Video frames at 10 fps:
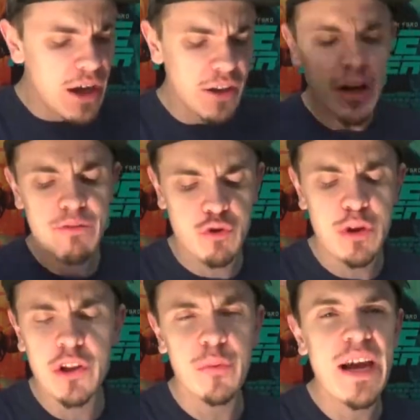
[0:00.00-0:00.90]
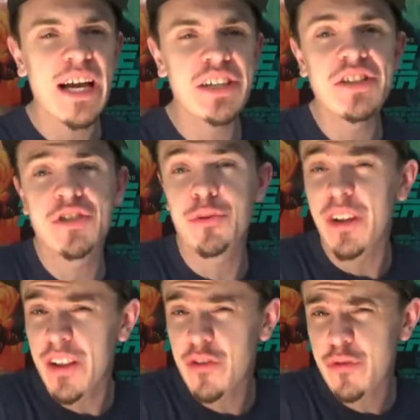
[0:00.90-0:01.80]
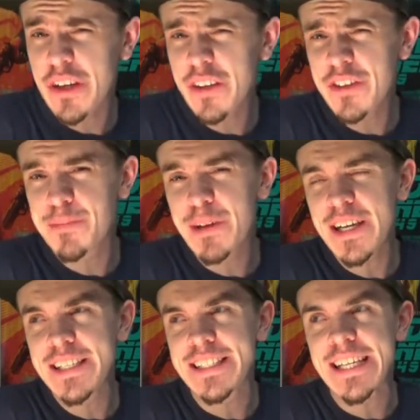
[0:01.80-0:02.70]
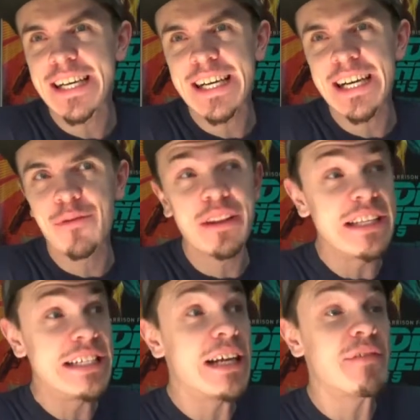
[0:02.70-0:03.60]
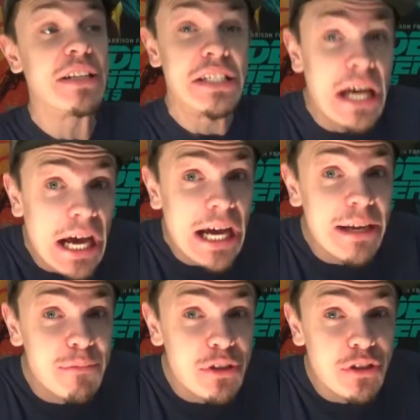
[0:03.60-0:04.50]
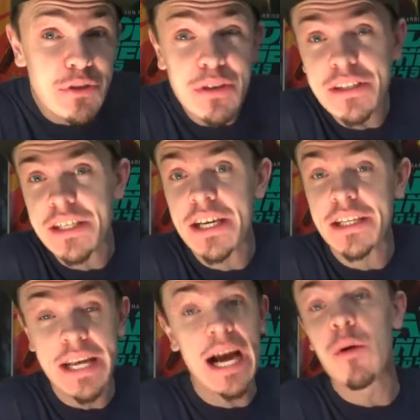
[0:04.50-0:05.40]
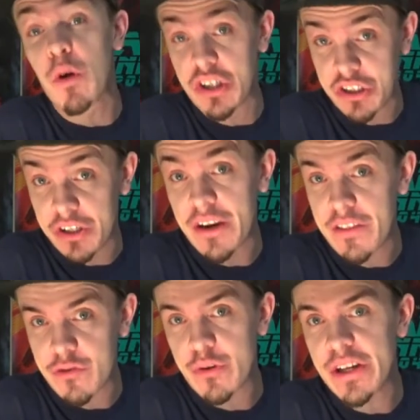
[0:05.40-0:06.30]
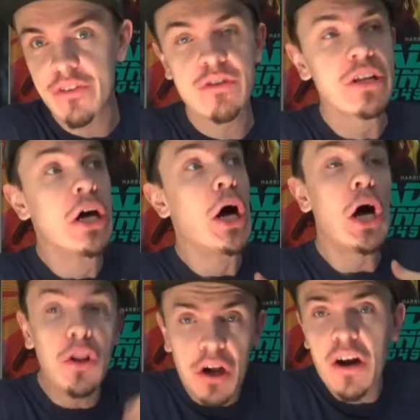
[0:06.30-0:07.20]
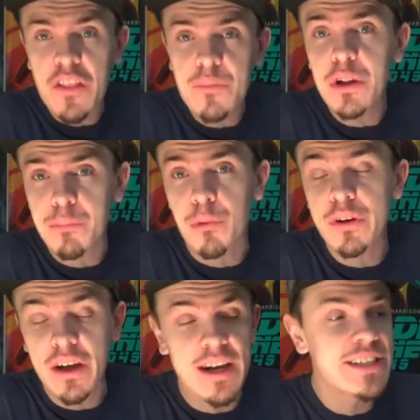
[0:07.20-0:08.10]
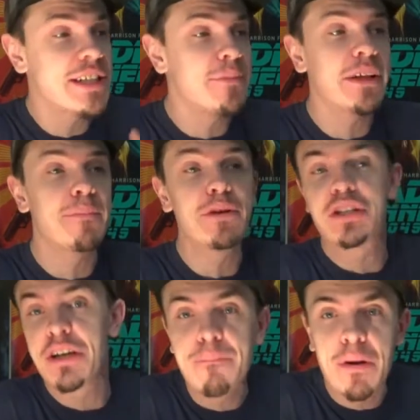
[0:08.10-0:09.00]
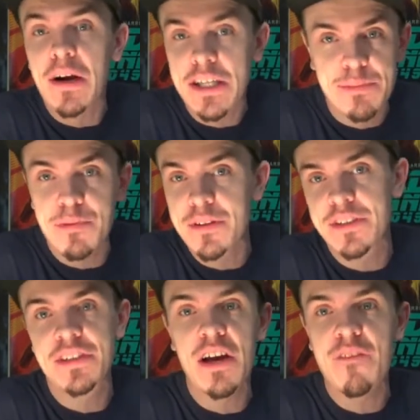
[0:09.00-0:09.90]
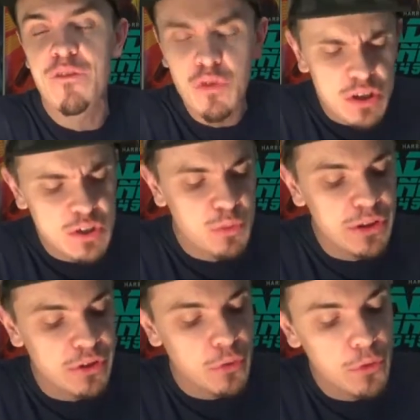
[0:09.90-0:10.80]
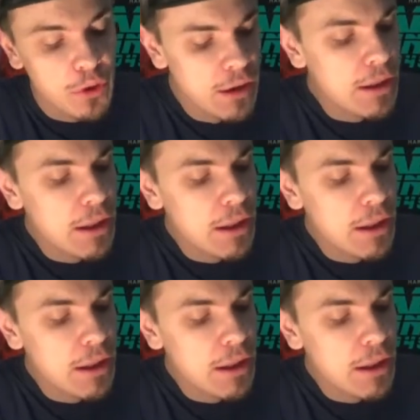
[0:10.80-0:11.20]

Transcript: a lot of trailer reactions to a lot of the trailers, but I really didn't have the time to do it. And yeah, I watched a lot of the trailers. A lot of them look pretty awesome, like Mission Impossible and stuff. Looks really cool